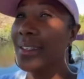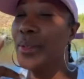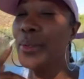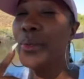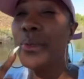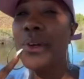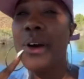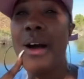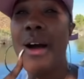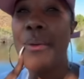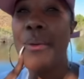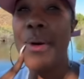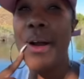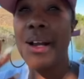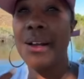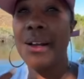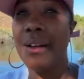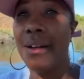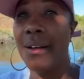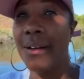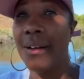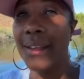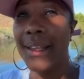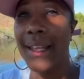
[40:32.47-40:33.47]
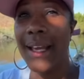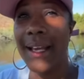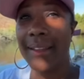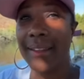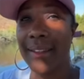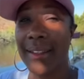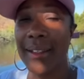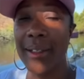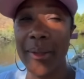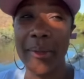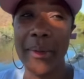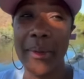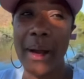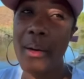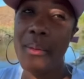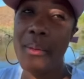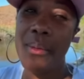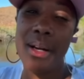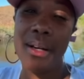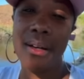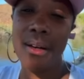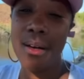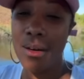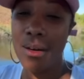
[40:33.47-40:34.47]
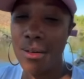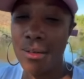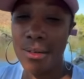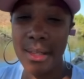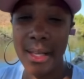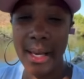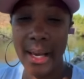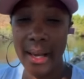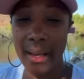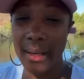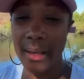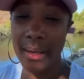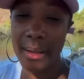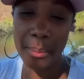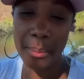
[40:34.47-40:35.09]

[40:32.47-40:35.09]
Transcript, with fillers: you know, I wasn't gonna let them. I wasn't gonna let